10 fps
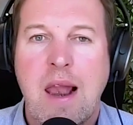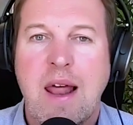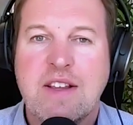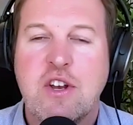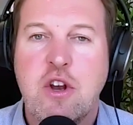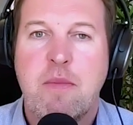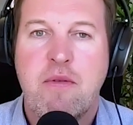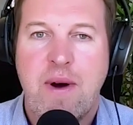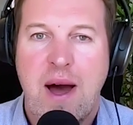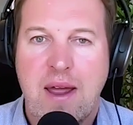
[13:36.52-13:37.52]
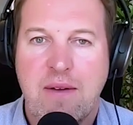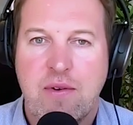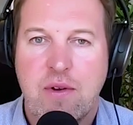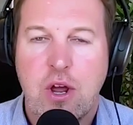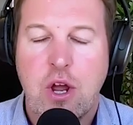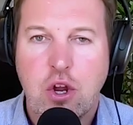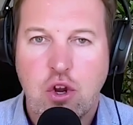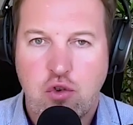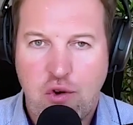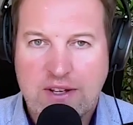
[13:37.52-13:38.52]
Lesson number 5,
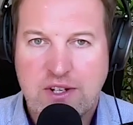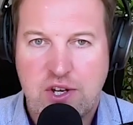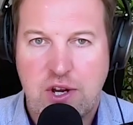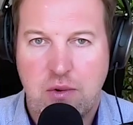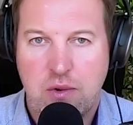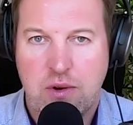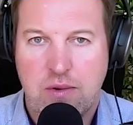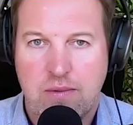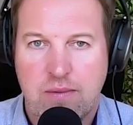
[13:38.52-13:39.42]
gratitude.